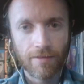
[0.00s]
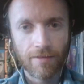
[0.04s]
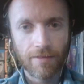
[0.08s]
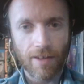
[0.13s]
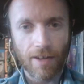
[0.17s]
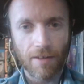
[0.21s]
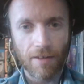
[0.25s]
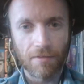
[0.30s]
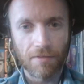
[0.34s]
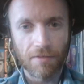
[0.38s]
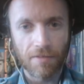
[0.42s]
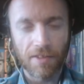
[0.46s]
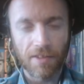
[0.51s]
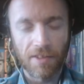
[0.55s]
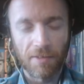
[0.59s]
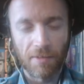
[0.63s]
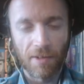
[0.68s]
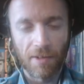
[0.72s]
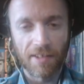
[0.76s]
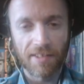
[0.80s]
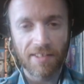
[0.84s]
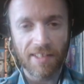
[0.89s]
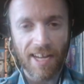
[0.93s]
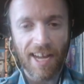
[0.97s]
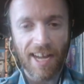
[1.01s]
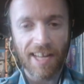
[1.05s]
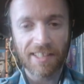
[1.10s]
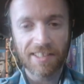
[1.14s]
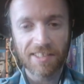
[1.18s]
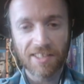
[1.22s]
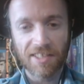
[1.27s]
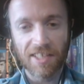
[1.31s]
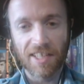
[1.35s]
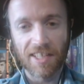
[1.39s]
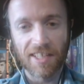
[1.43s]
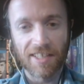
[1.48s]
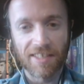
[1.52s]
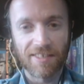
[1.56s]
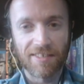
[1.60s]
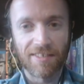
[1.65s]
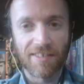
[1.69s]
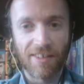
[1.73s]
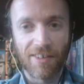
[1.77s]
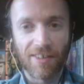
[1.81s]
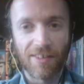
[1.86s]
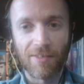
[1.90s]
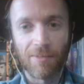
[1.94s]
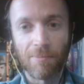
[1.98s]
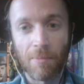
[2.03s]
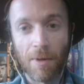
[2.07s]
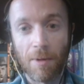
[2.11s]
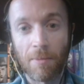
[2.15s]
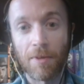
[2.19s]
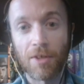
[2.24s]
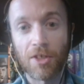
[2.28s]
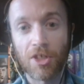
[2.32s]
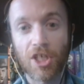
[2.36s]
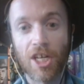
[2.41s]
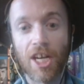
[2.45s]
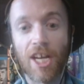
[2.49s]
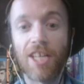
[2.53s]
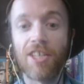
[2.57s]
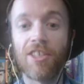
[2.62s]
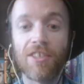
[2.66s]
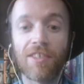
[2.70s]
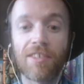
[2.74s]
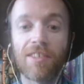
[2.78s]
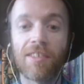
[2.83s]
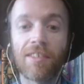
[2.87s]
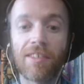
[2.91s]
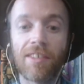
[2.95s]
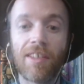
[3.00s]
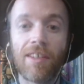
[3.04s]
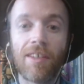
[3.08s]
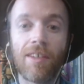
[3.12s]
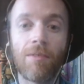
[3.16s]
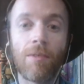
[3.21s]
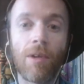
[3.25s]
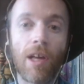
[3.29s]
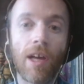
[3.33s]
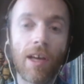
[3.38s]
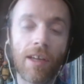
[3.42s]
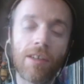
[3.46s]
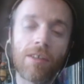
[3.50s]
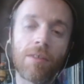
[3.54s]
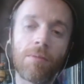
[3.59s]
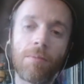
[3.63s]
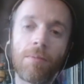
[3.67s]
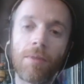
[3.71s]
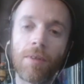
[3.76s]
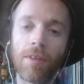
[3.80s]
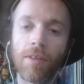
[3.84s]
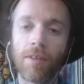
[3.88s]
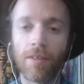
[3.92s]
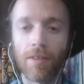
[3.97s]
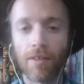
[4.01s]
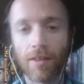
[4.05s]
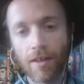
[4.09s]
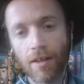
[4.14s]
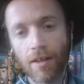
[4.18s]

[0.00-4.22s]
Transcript: Obviously, he wants to ask Shane, or well, maybe Shane just to say, well, I could be of help.